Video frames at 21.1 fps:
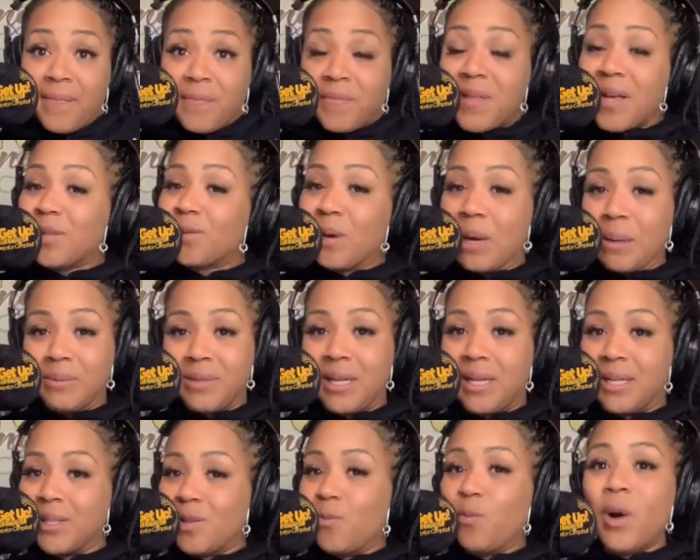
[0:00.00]
That's what I'm
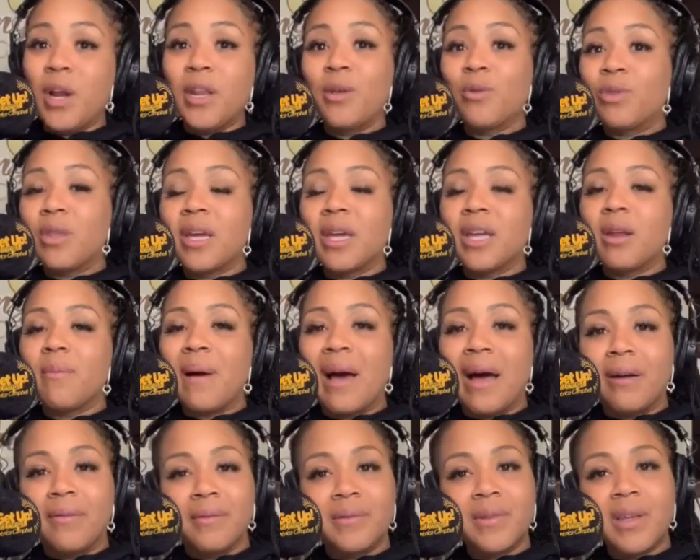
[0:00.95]
telling you. What are you thinking
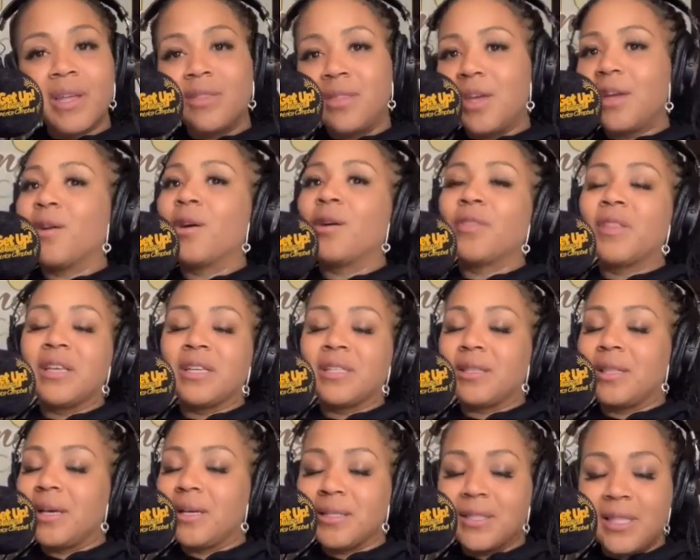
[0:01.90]
about? Think on these
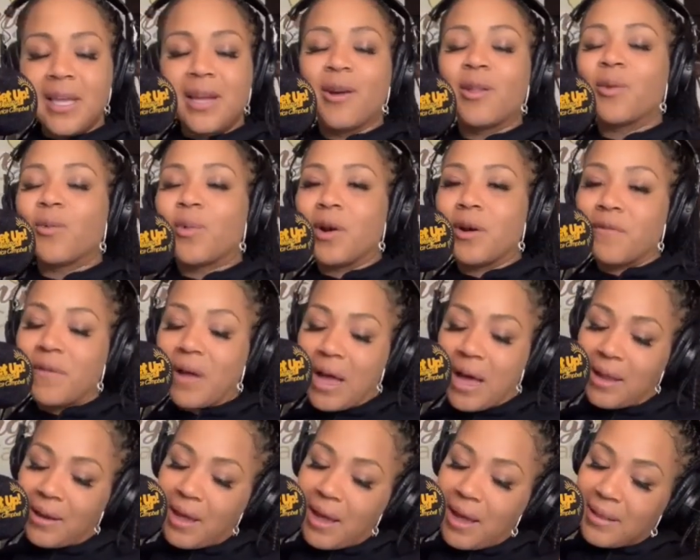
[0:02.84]
things. Think on the word of
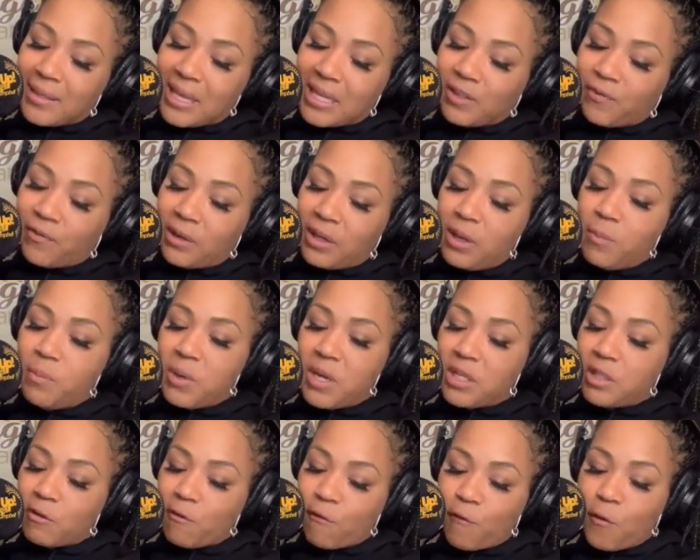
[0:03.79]
God. That's
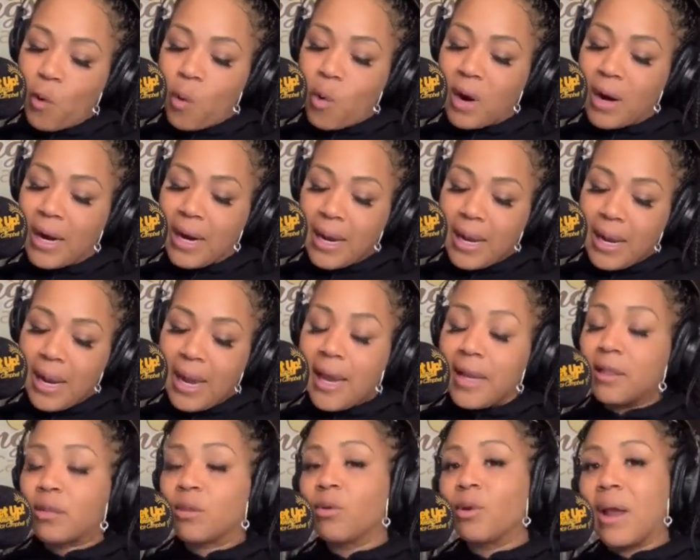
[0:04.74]
Philippians 4,
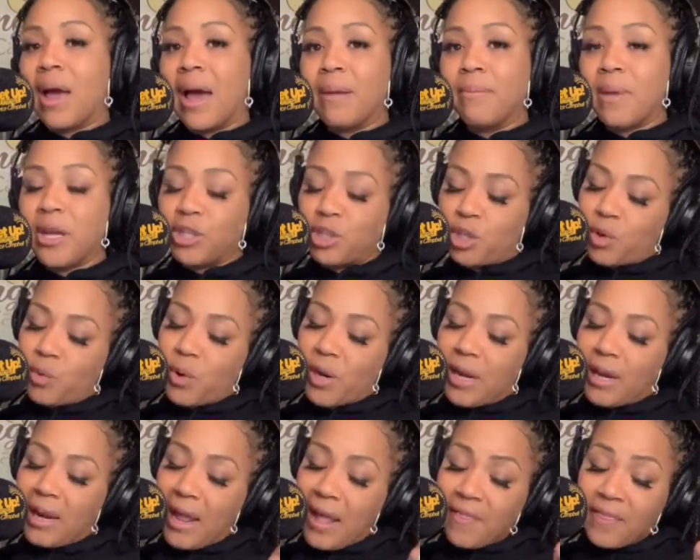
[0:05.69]
8 through 9. Make sure you
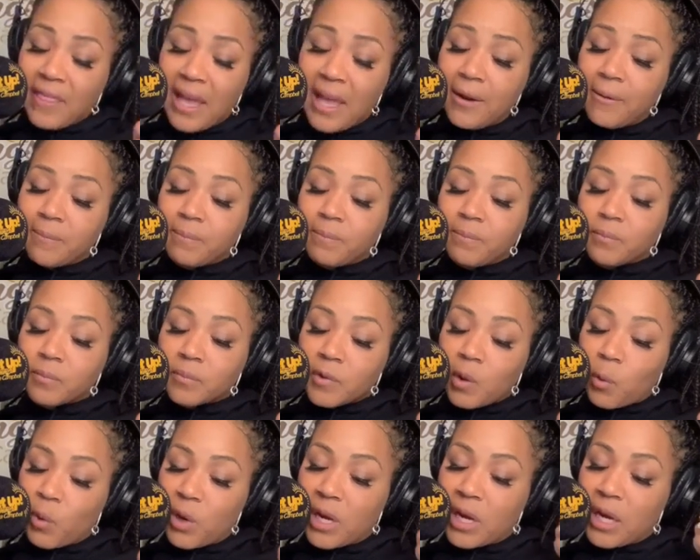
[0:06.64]
read it. And then
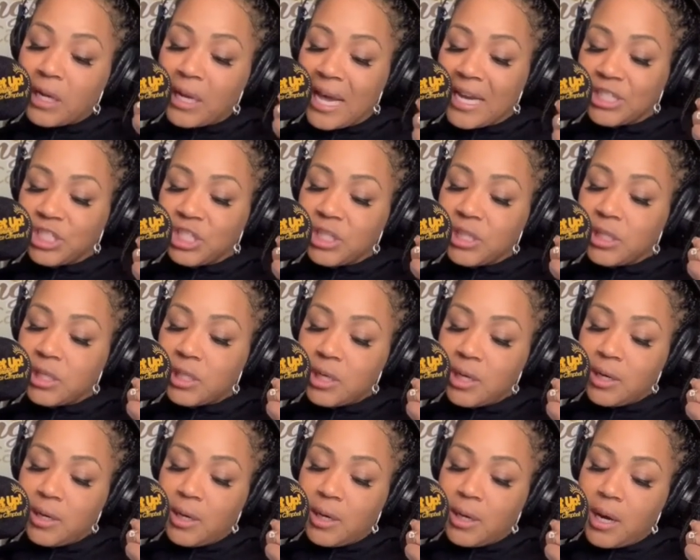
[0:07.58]
read Colossians.
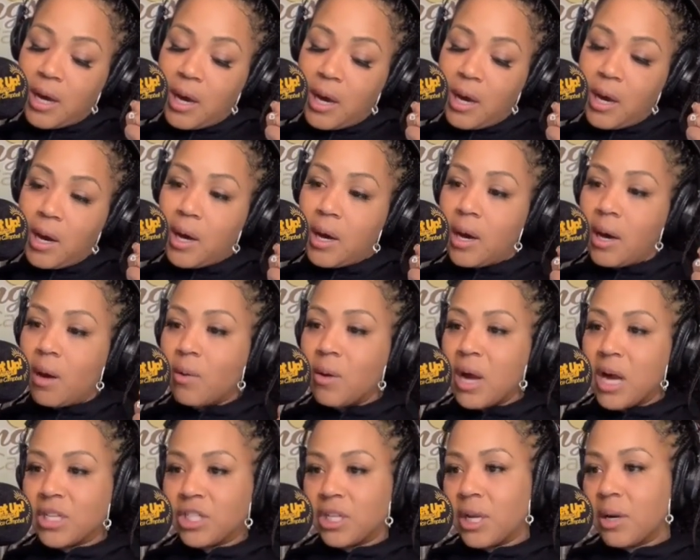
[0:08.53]
Uh, oh
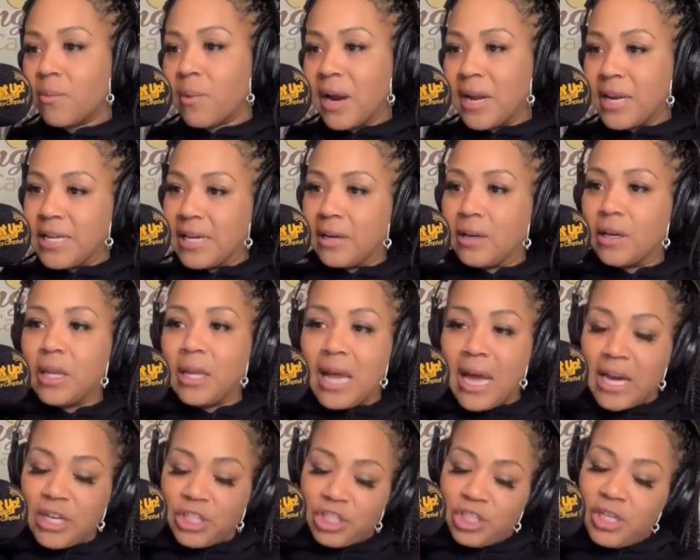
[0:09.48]
gosh, I didn't write it down.
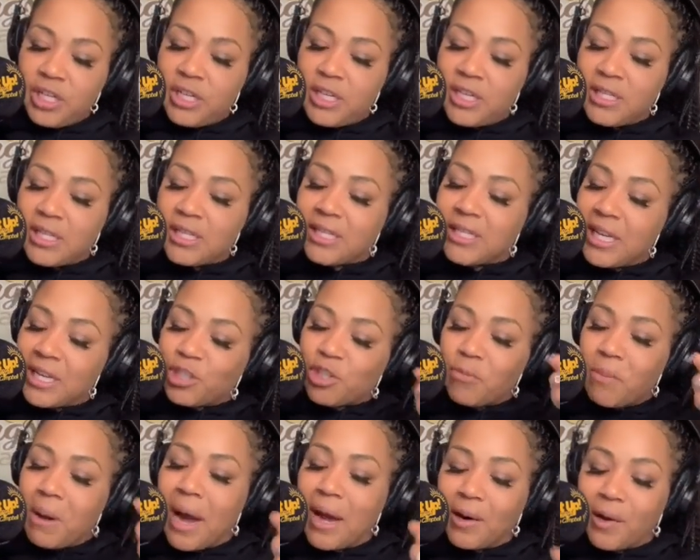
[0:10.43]
Colossians, set
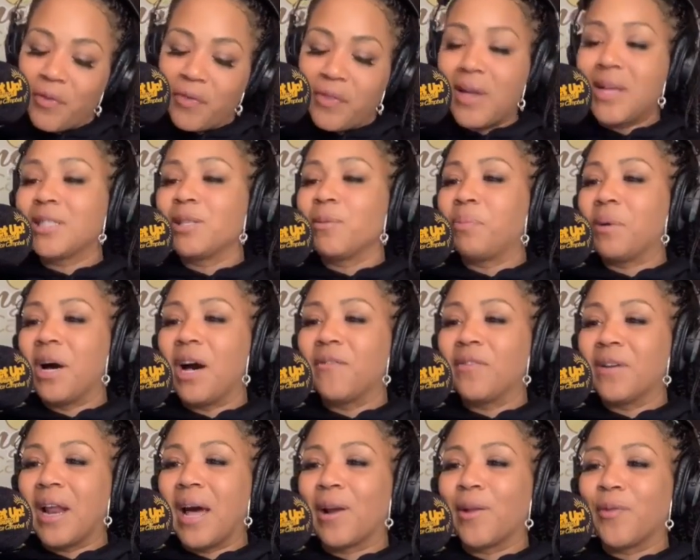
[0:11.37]
your mind on things above
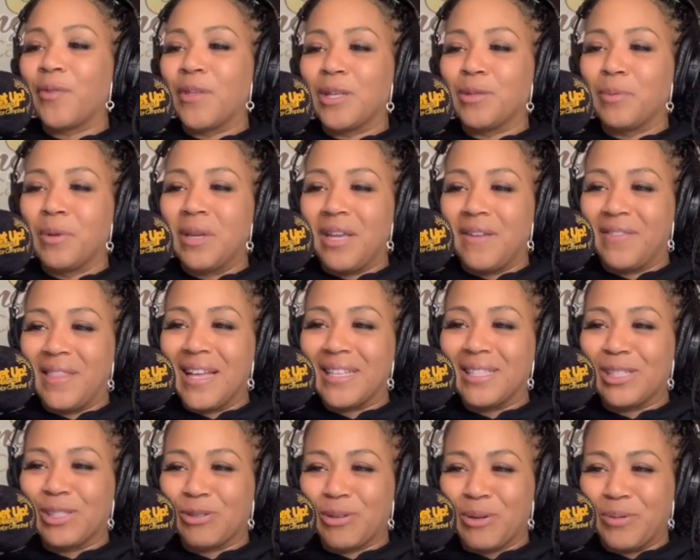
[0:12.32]
and not on things beneath. That's
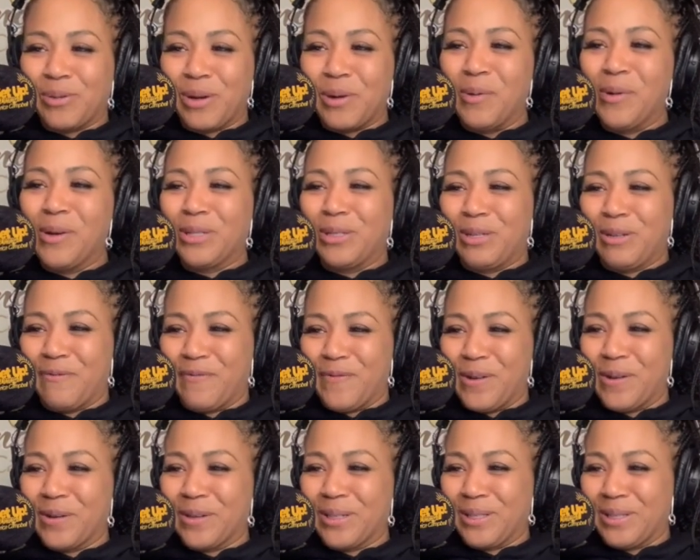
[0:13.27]
the scripture I want you to
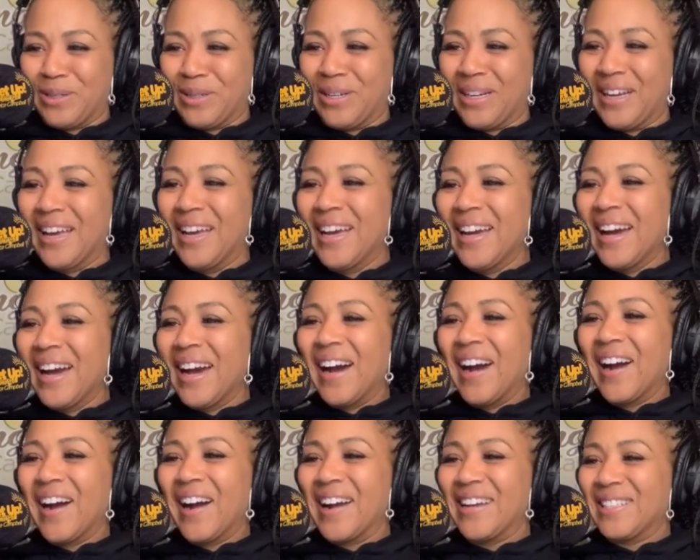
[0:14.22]
focus on.
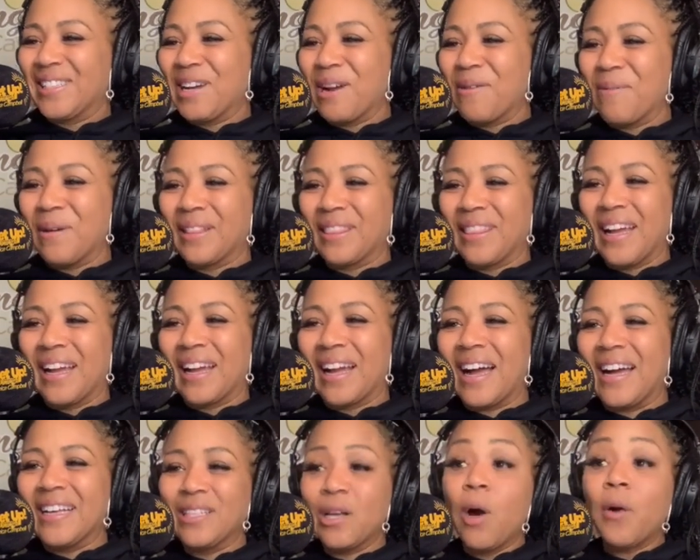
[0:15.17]
All right, sorry about that,
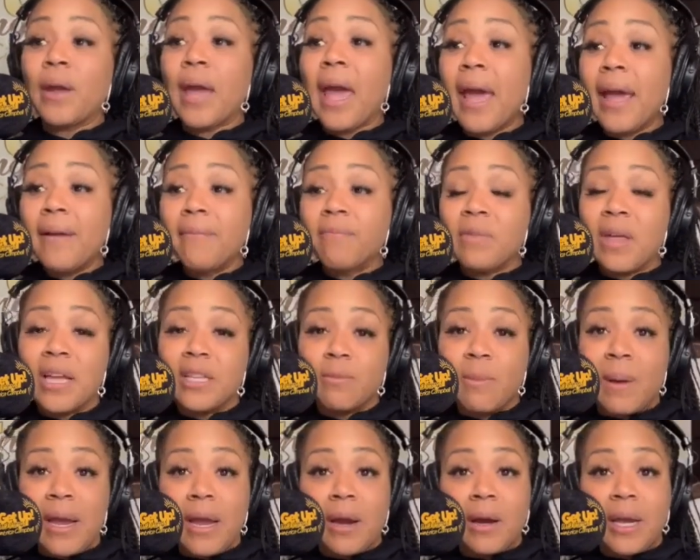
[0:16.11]
guys. Okay, that is
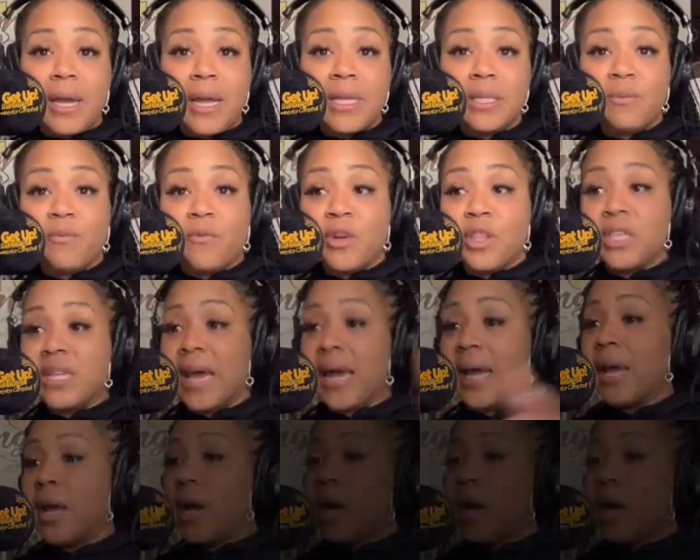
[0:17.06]
my Ericaism for the day.